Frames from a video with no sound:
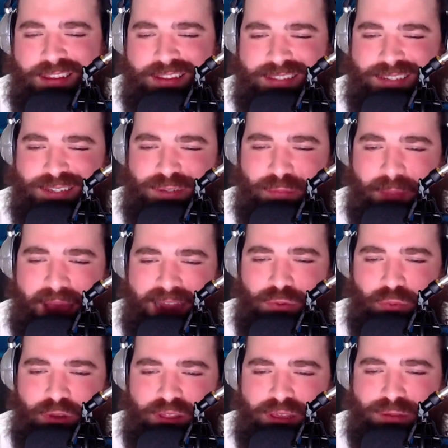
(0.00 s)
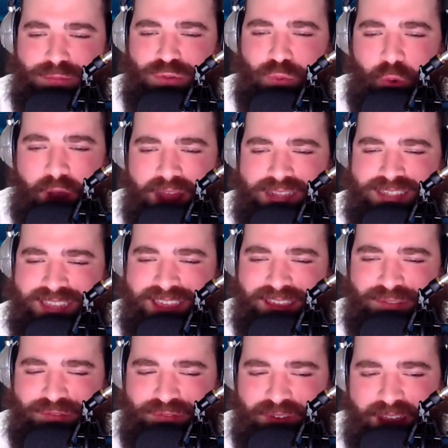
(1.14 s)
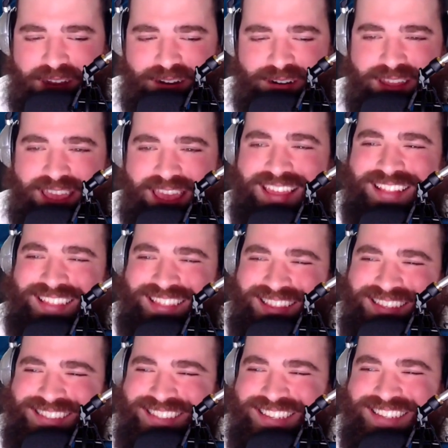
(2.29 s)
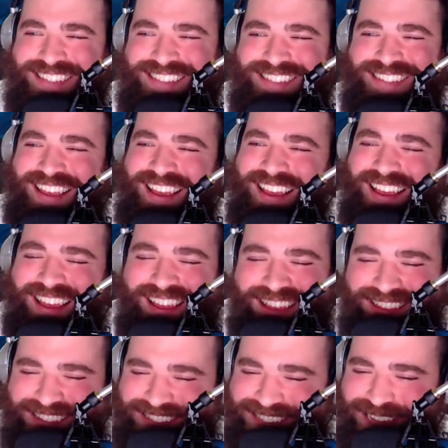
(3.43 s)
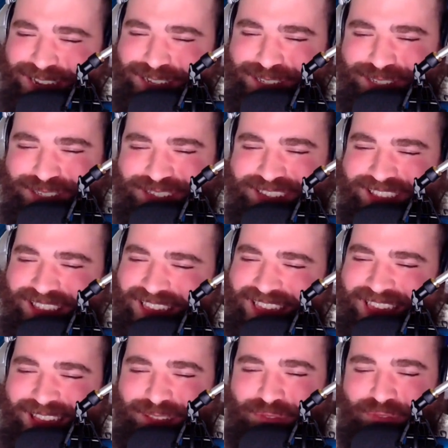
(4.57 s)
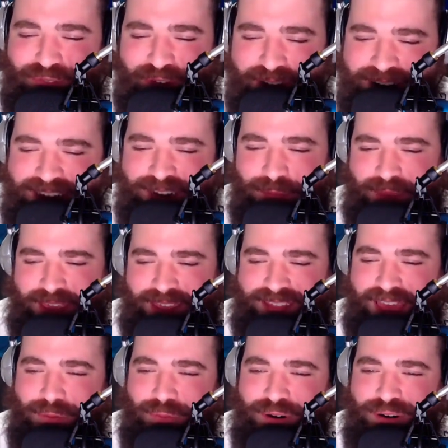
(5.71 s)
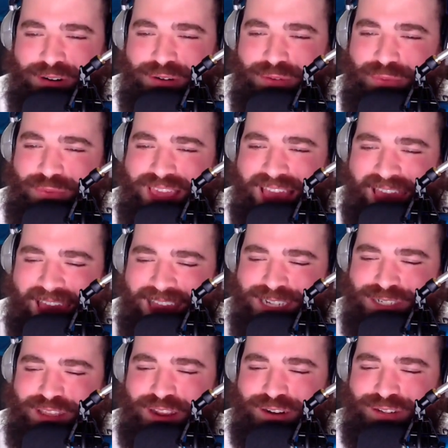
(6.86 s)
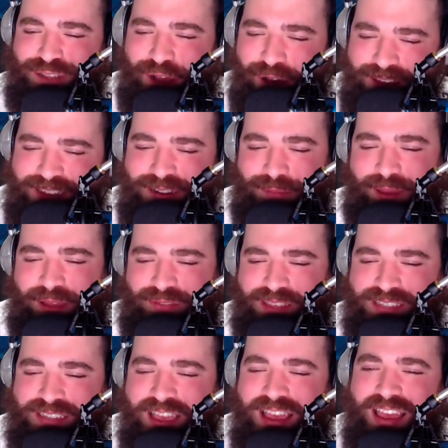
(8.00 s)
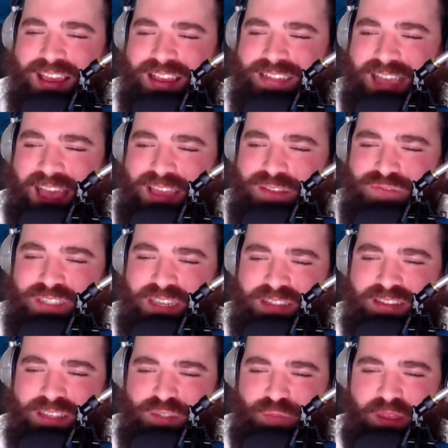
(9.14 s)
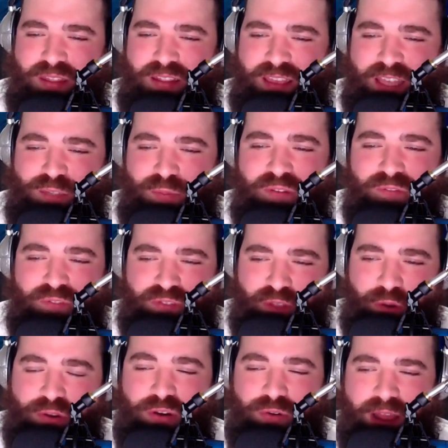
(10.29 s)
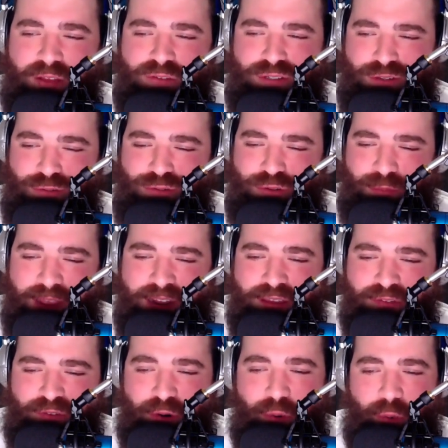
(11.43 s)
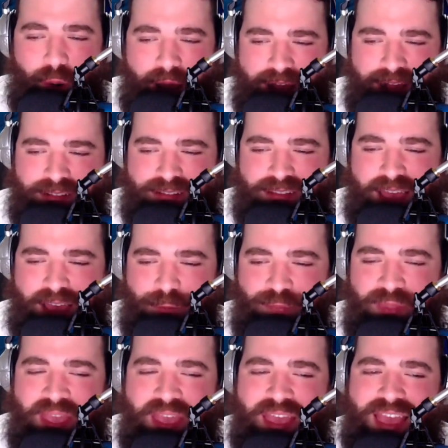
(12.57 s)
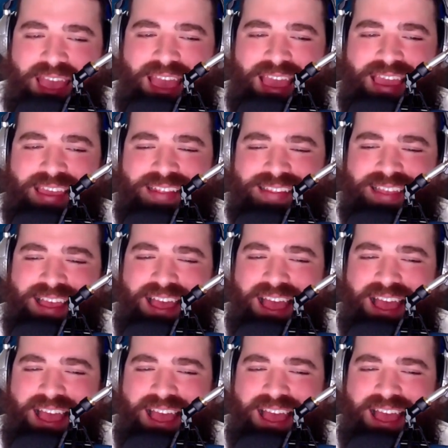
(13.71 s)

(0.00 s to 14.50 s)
Does Monty Williams want to get fired? And this is just it's funny to me that we actually are talking about this because I have seen it's been floating around social media for a while now, and